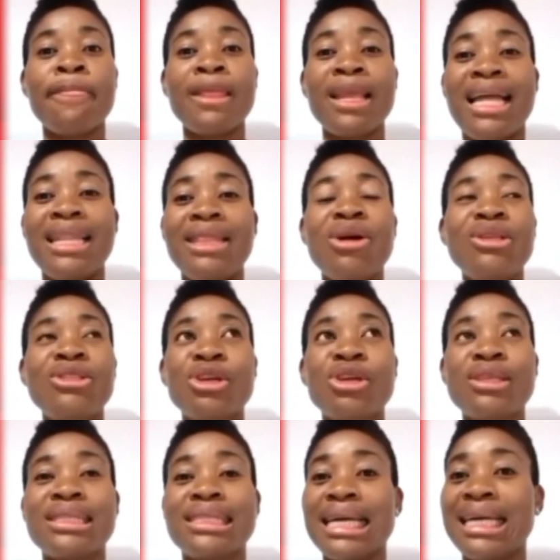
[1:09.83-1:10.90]
And not
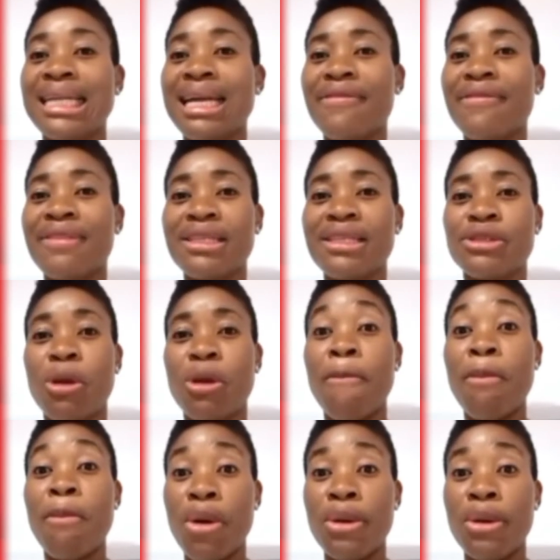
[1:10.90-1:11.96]
just that, after
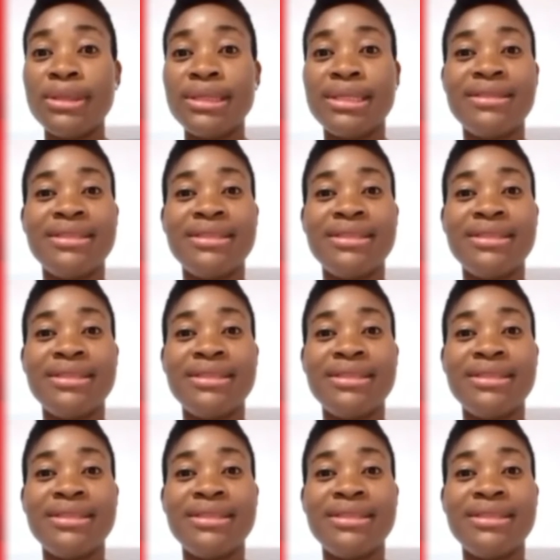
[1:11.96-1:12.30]
some months,